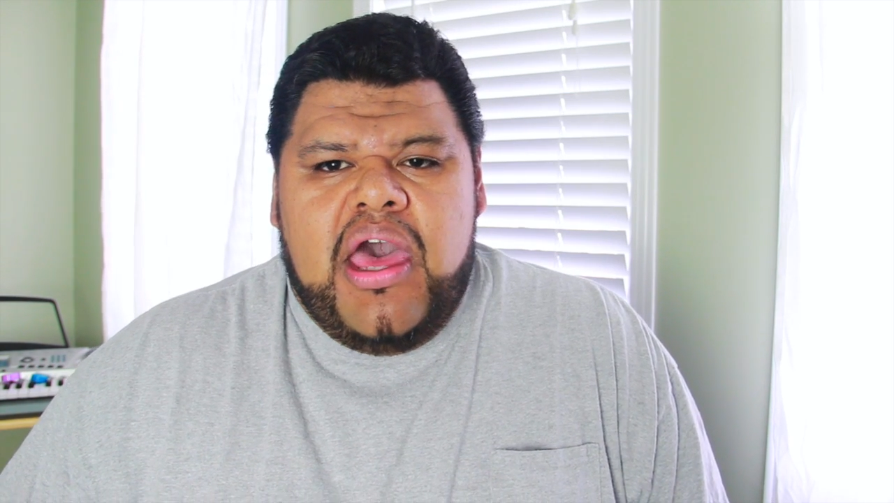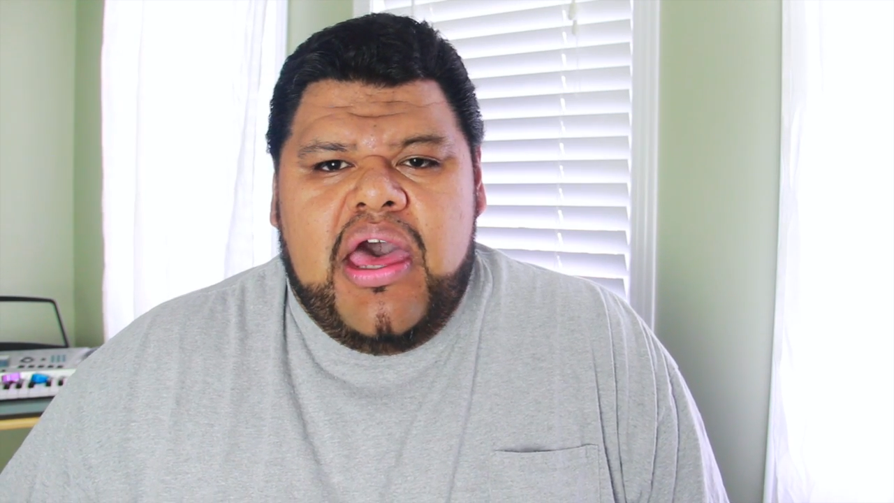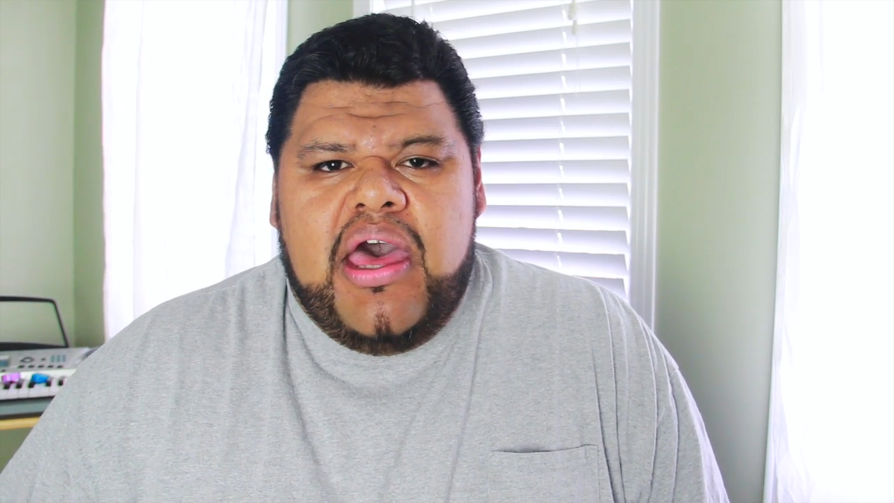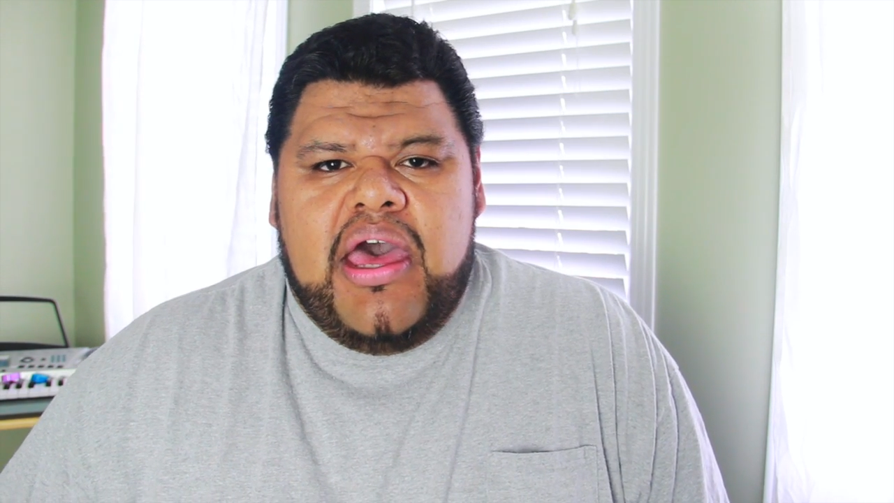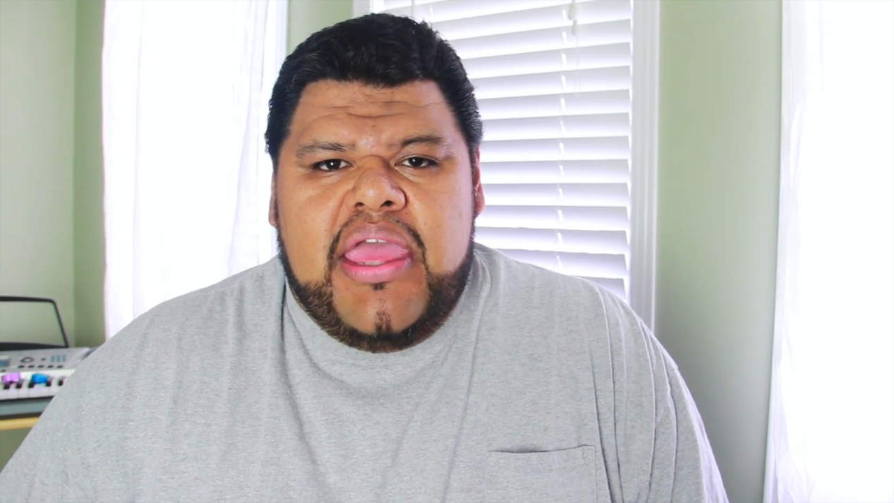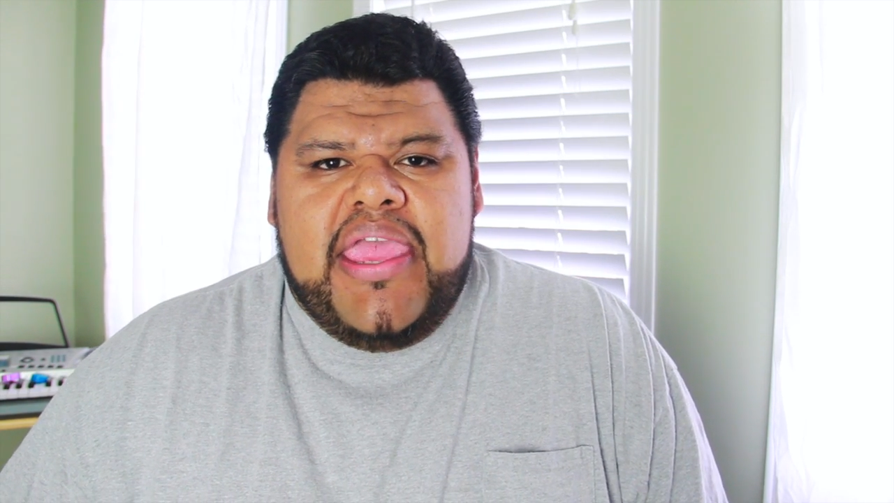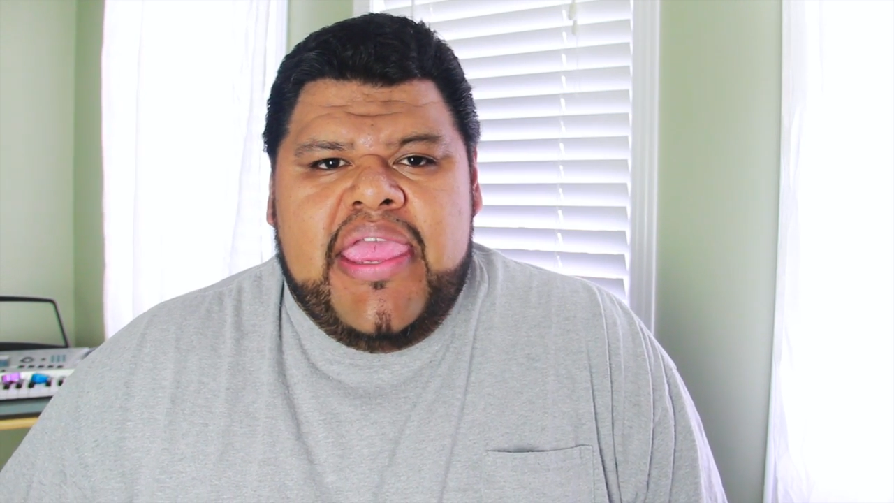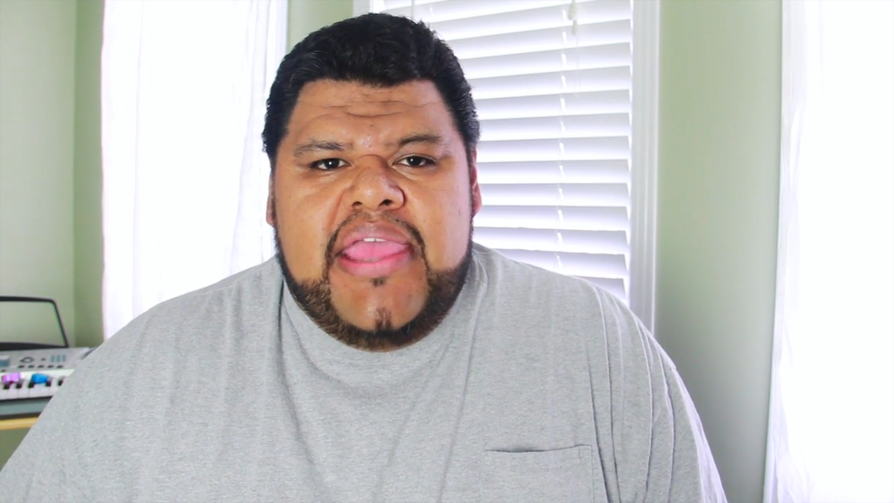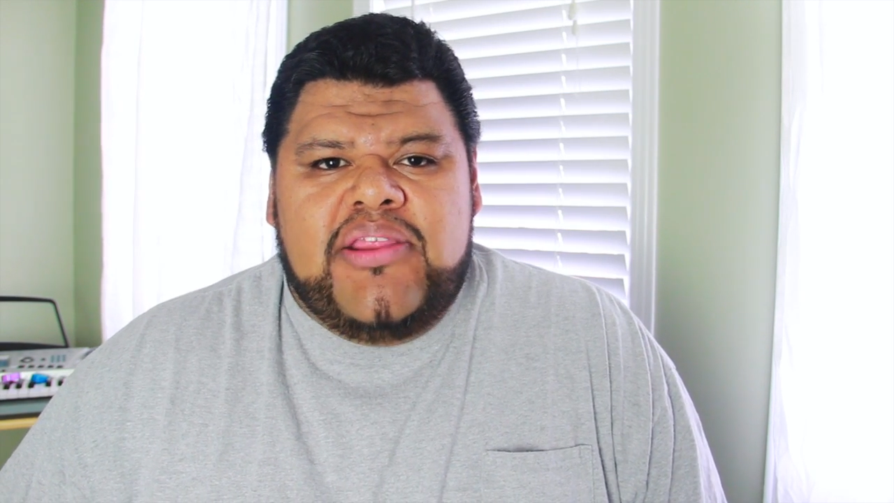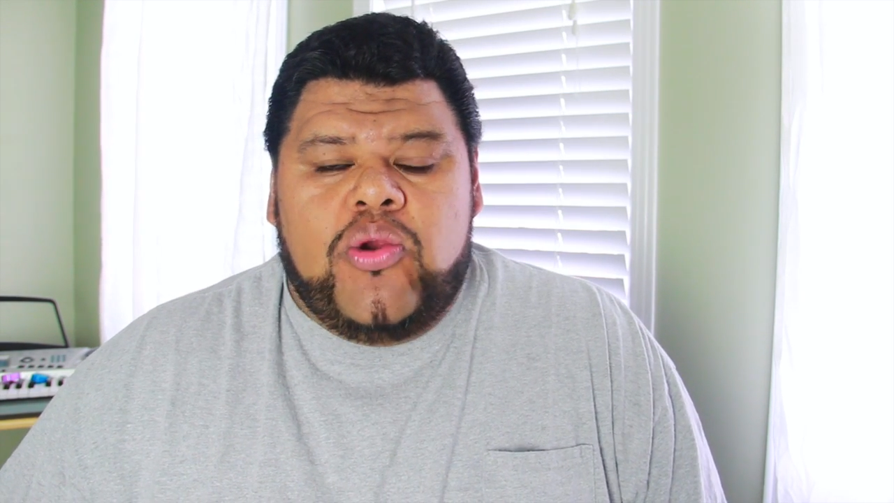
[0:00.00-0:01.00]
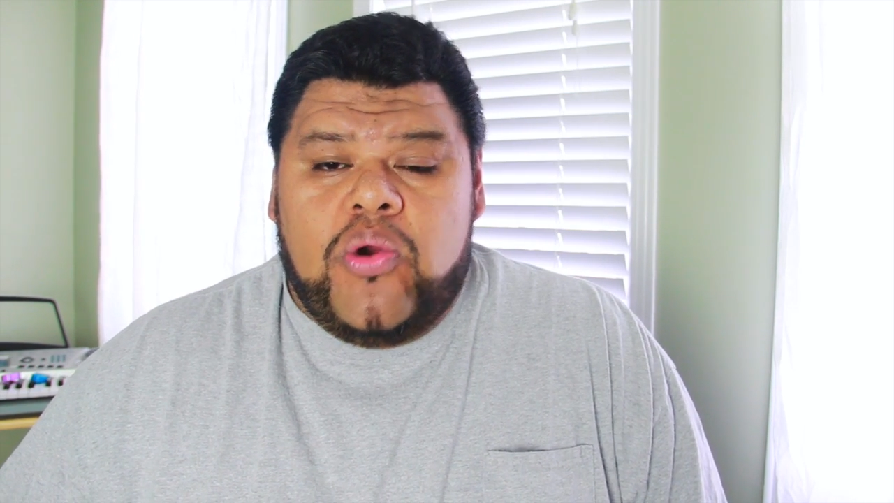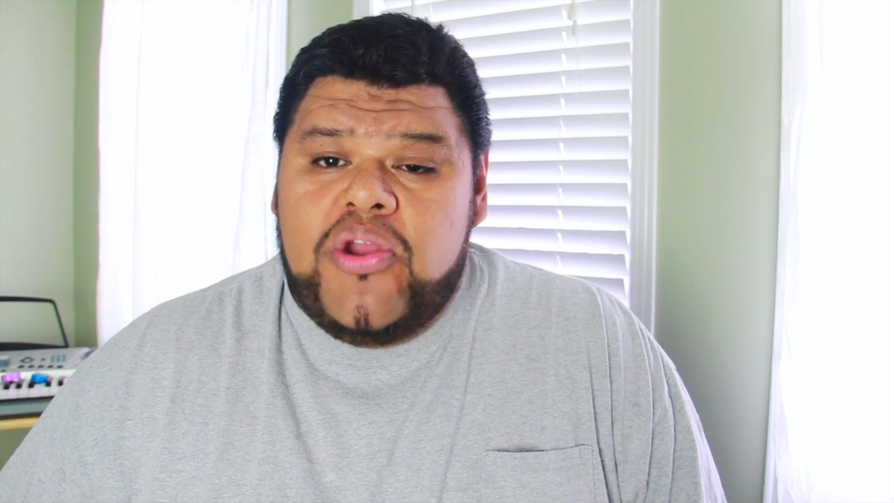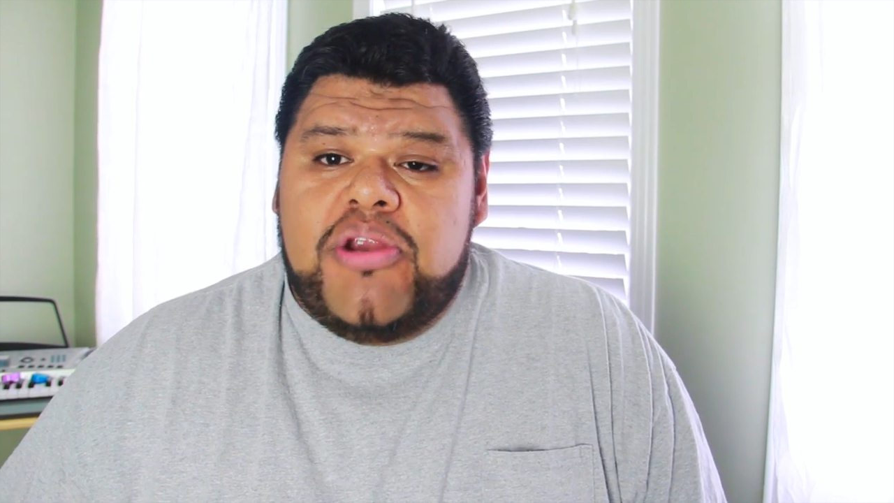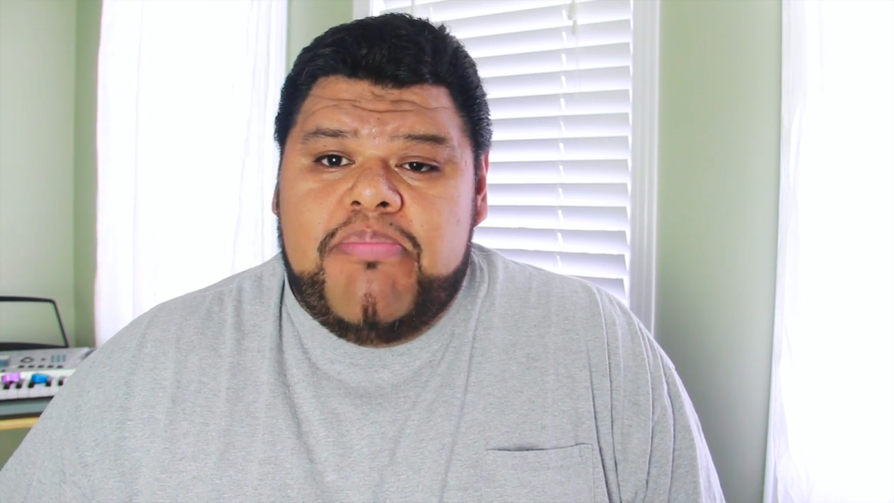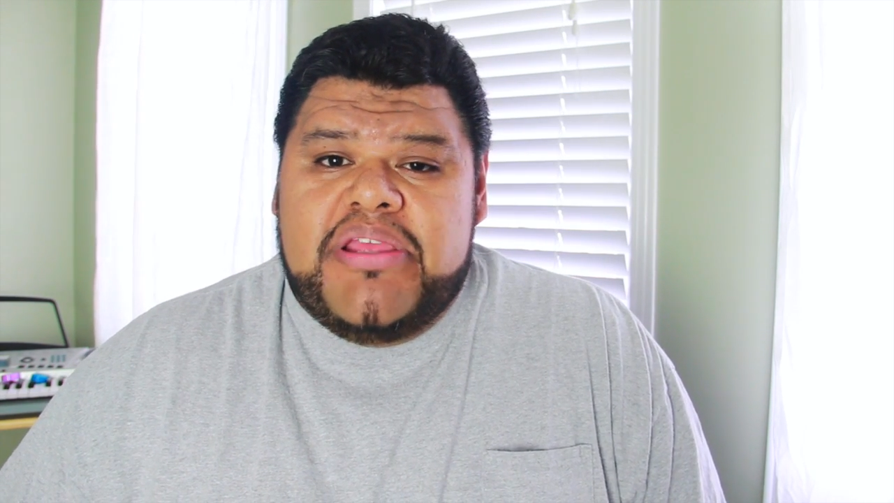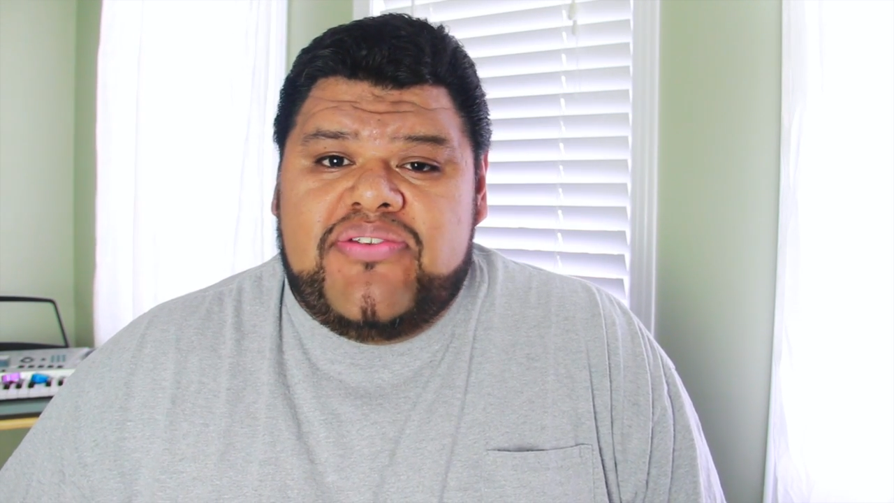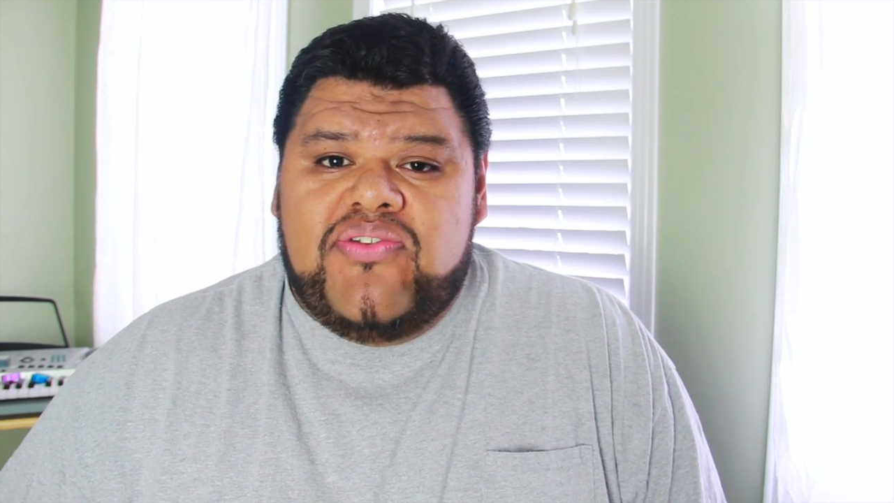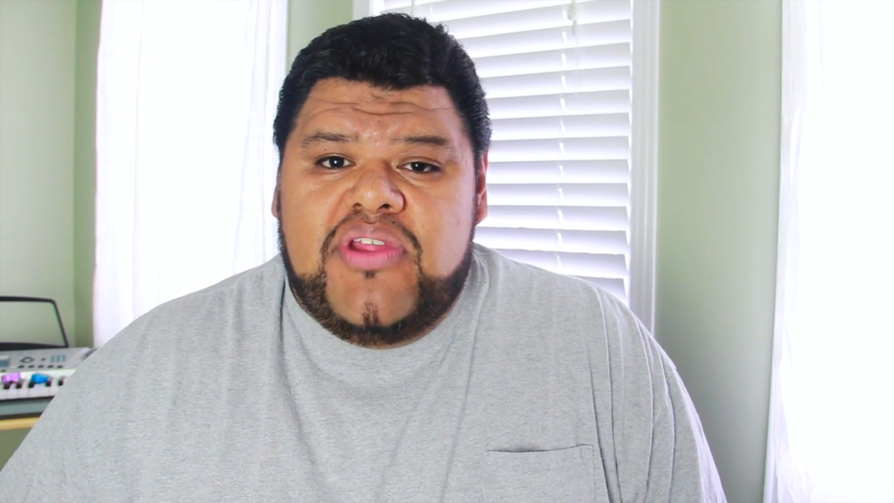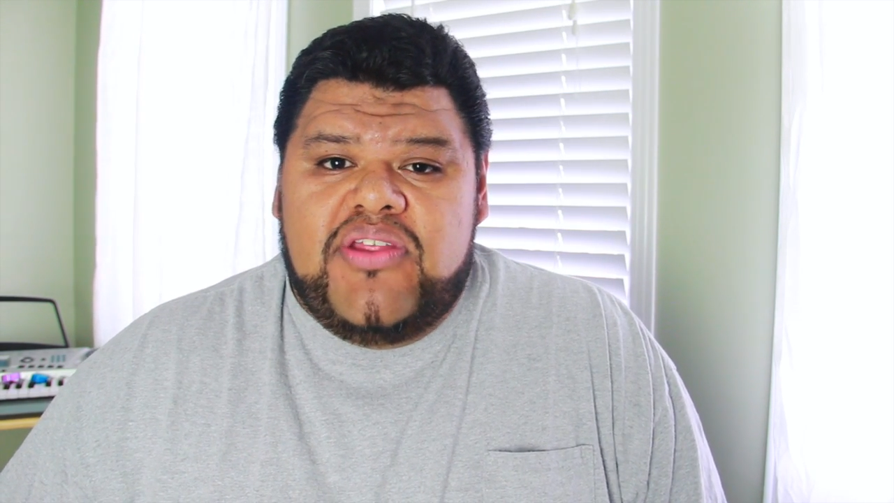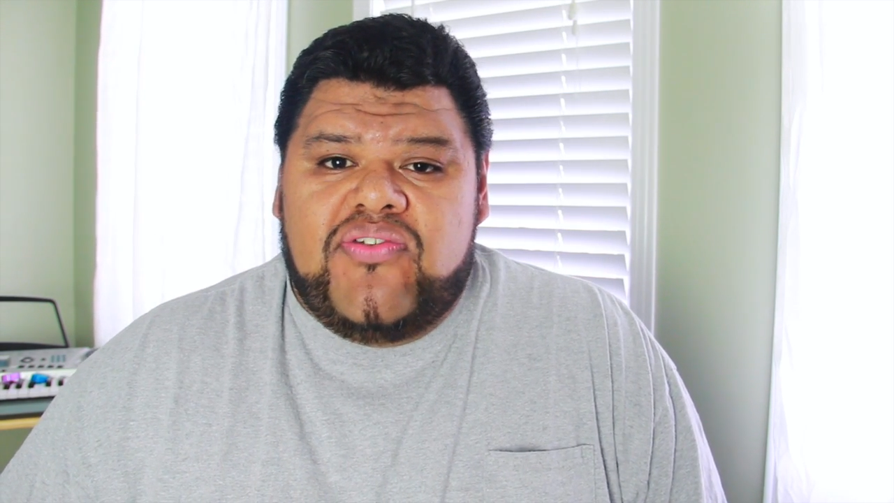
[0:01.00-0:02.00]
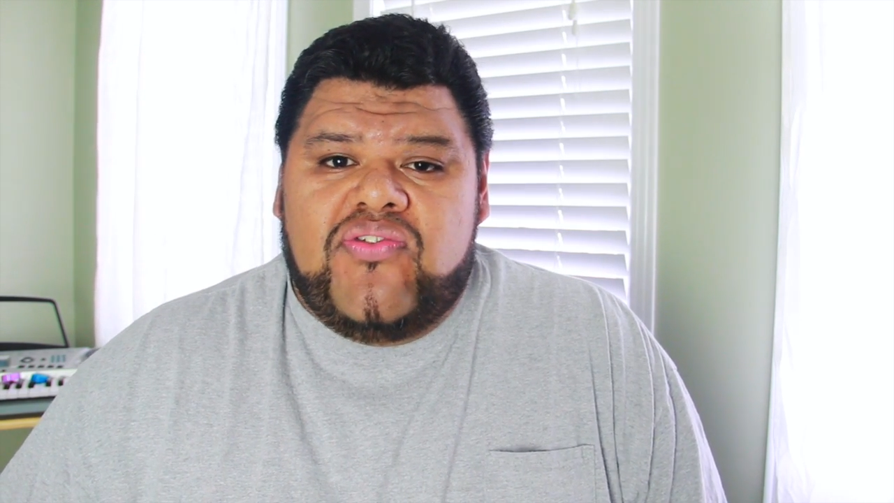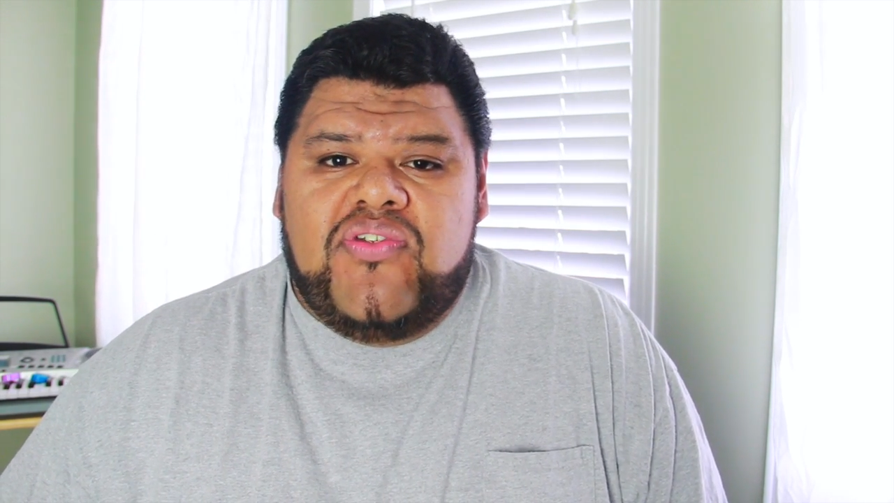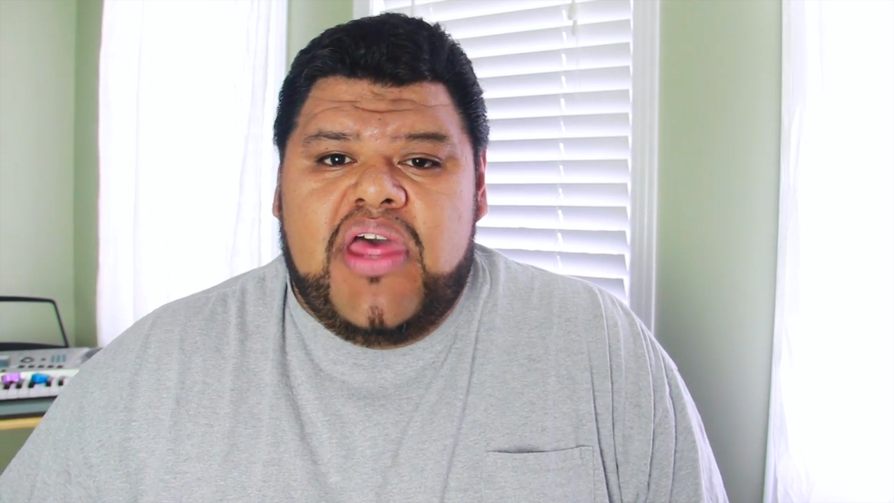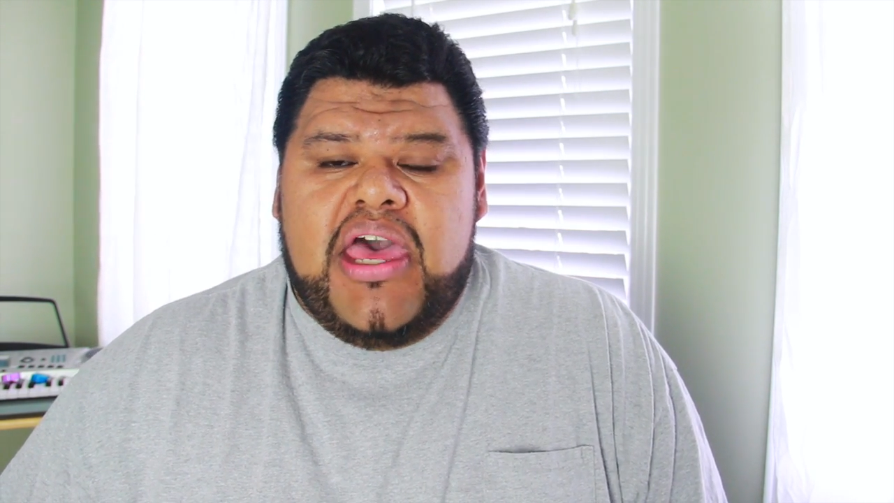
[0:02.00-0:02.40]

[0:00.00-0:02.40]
and grow your business